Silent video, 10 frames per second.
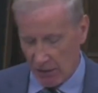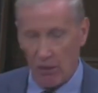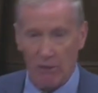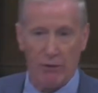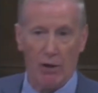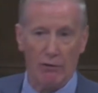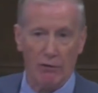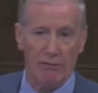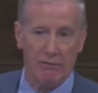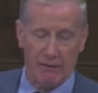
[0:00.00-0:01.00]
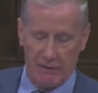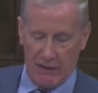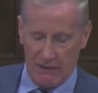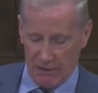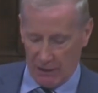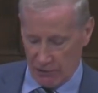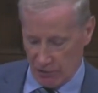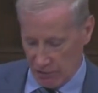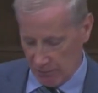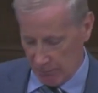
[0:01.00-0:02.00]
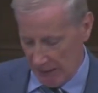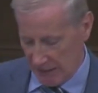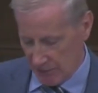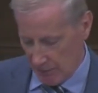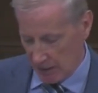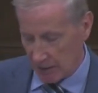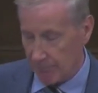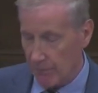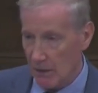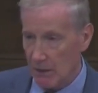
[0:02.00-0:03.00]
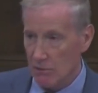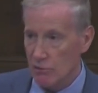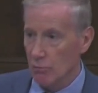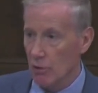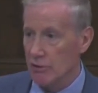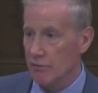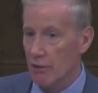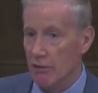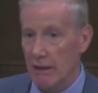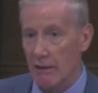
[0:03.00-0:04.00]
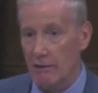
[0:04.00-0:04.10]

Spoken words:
of the £150,000 benchmark. So much for greater